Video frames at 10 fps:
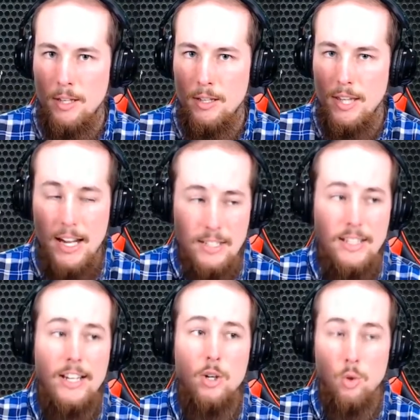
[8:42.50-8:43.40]
That is
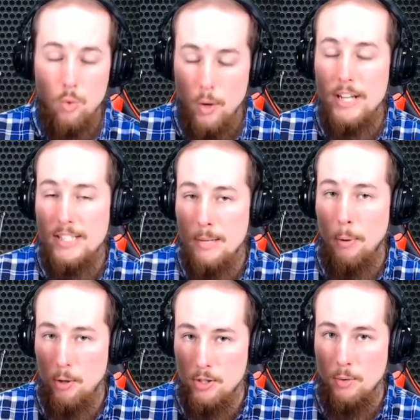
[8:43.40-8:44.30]
a crazy
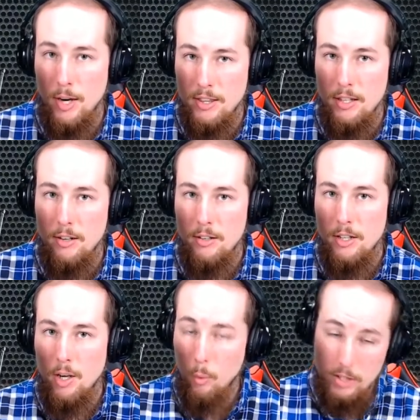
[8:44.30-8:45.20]
person right there.
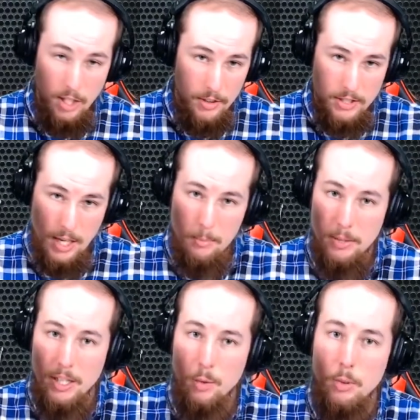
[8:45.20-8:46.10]
We saw the same
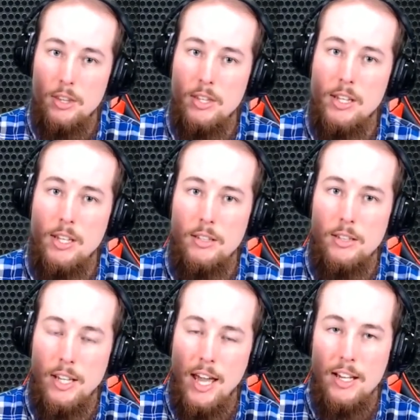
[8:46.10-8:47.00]
thing with the
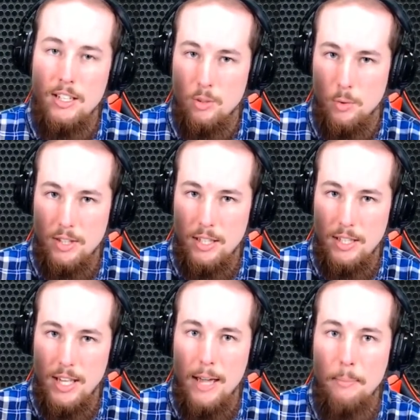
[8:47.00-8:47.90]
the cakes with the
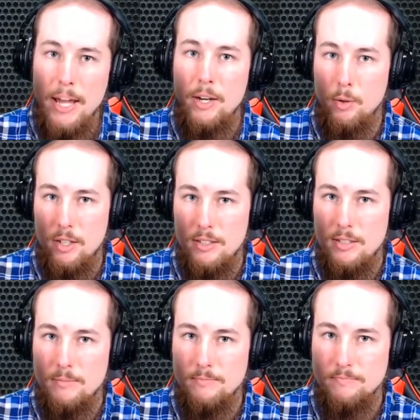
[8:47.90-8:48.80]
gay bakeries.
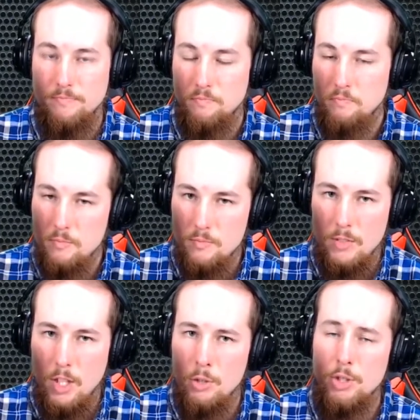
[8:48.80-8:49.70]

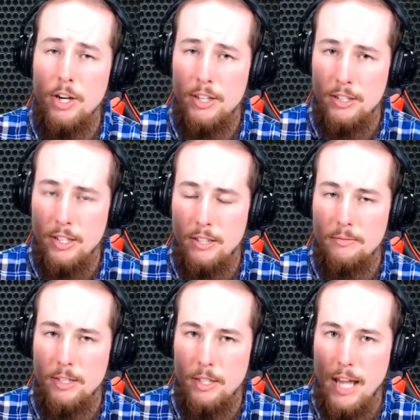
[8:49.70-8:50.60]
I'm sorry, the the,
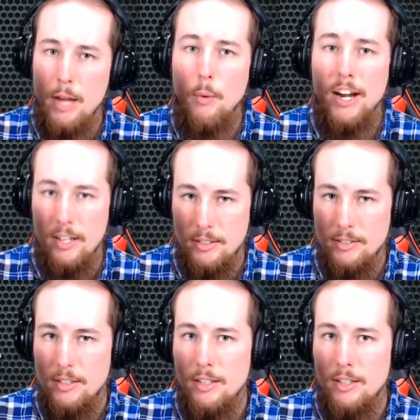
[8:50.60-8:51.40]
the gay weddings